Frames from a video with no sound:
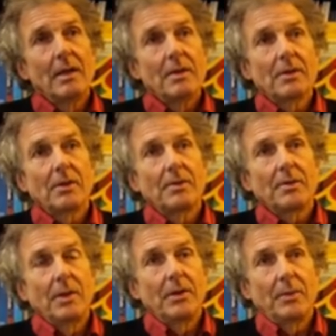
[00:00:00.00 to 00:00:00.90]
So,
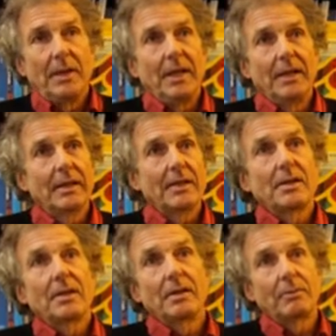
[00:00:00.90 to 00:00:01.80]
you know, on the one hand, that's
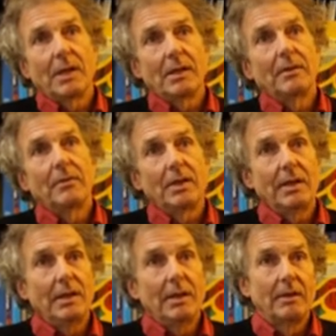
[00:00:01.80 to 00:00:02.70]
a
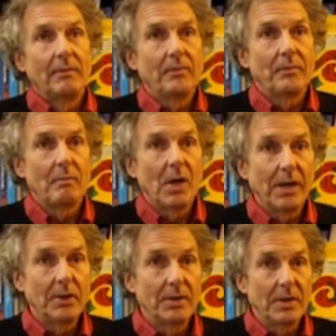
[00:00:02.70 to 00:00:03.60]
relatively
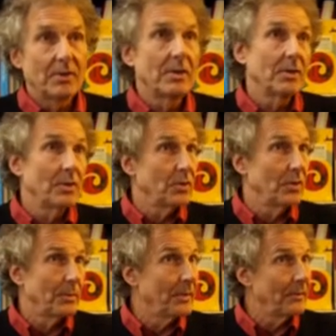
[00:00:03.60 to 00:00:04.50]
minor
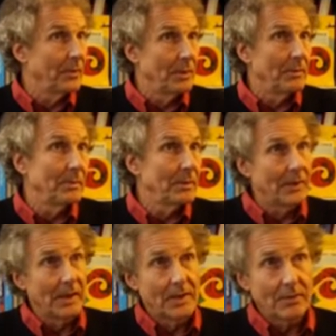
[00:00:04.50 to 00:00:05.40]
institutional reform that
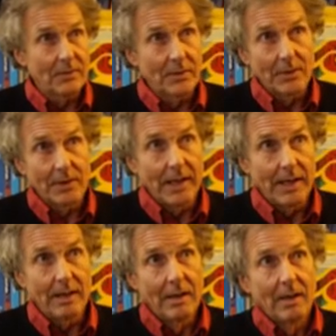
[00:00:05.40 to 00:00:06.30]
provides
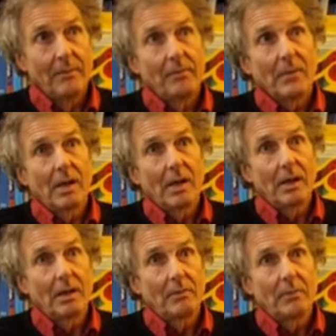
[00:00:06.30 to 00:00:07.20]
for
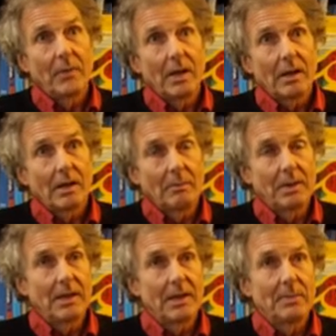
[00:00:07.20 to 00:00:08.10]
a
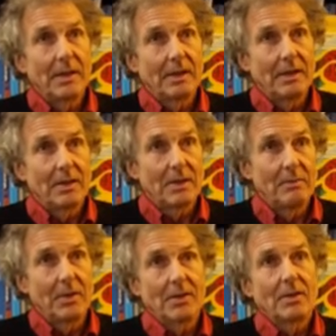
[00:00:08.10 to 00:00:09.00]
complaints
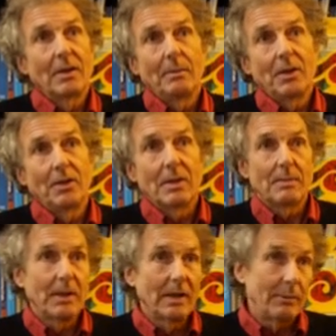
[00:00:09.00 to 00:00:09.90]
mechanism that's going to be used
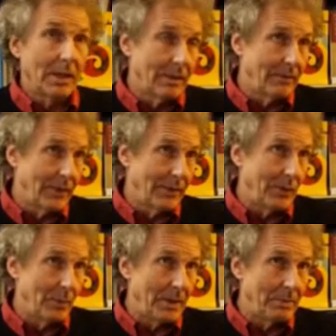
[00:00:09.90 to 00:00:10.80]
by relatively
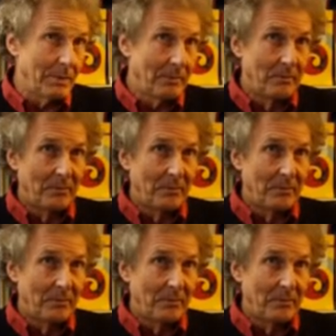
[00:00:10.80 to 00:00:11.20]
few people